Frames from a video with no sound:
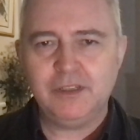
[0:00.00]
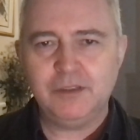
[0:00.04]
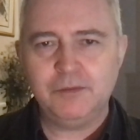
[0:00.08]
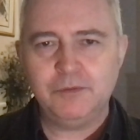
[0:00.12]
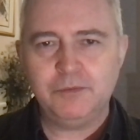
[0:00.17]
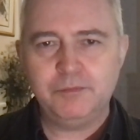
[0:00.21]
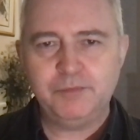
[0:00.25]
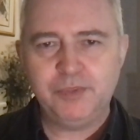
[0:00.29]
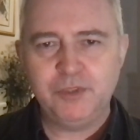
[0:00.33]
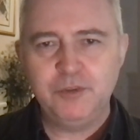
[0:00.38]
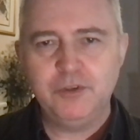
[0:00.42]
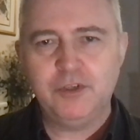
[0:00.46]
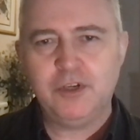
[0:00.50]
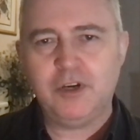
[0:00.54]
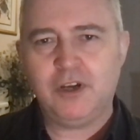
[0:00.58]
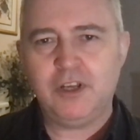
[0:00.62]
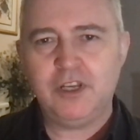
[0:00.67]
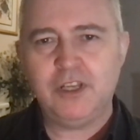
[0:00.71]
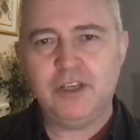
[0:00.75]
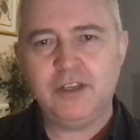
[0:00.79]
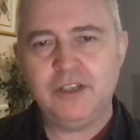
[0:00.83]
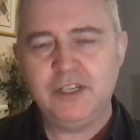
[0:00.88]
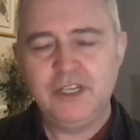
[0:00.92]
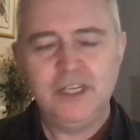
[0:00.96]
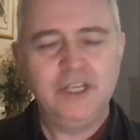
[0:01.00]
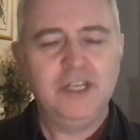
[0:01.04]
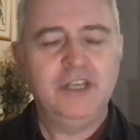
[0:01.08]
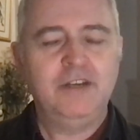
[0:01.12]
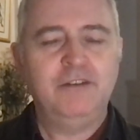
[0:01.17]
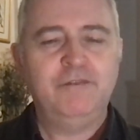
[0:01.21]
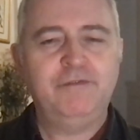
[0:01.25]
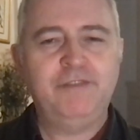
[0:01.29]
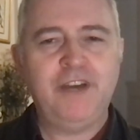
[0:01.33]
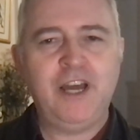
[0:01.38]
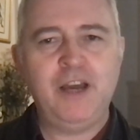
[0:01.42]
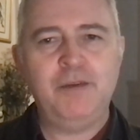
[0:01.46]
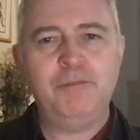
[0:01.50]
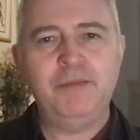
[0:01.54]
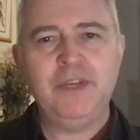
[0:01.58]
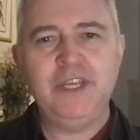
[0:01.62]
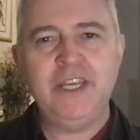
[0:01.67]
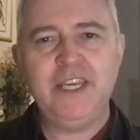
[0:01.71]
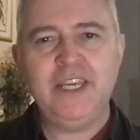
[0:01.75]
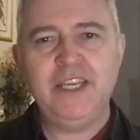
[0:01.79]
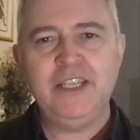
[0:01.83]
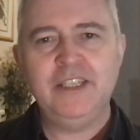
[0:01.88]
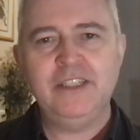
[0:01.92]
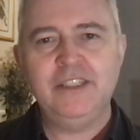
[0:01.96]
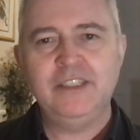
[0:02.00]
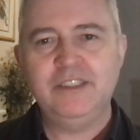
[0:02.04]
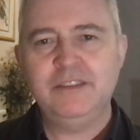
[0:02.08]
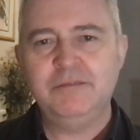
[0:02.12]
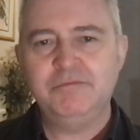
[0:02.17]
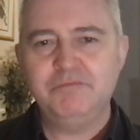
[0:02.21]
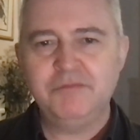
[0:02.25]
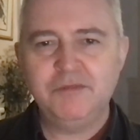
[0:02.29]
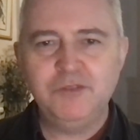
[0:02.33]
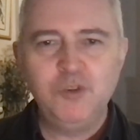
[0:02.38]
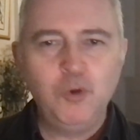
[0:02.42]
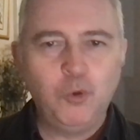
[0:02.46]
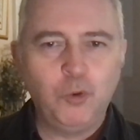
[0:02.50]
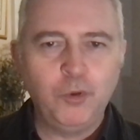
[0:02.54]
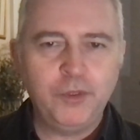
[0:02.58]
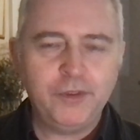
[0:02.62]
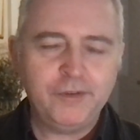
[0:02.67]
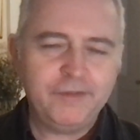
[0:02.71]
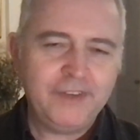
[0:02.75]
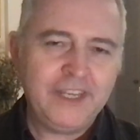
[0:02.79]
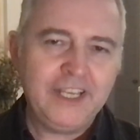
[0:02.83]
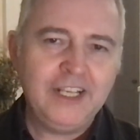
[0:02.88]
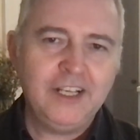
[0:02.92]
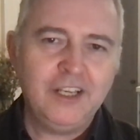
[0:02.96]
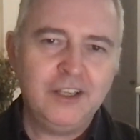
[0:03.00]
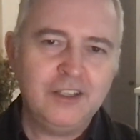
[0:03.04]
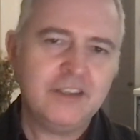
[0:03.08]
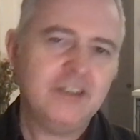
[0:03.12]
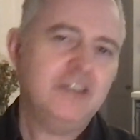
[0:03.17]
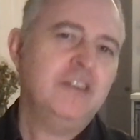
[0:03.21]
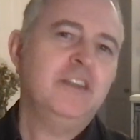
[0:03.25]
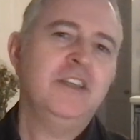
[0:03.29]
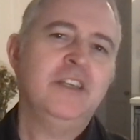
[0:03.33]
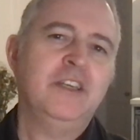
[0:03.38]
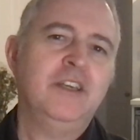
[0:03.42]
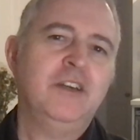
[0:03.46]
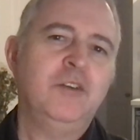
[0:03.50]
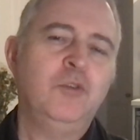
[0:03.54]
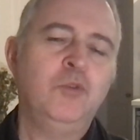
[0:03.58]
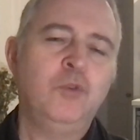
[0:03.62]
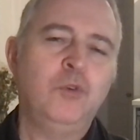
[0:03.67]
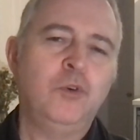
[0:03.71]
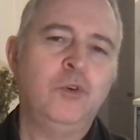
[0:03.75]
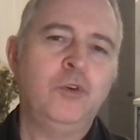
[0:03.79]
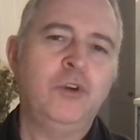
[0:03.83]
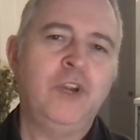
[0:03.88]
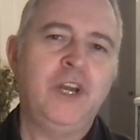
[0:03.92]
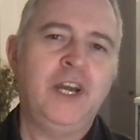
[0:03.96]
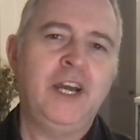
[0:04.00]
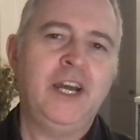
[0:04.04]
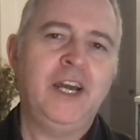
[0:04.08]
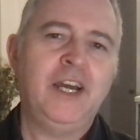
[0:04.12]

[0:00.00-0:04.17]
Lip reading: blue collar family in north of England, or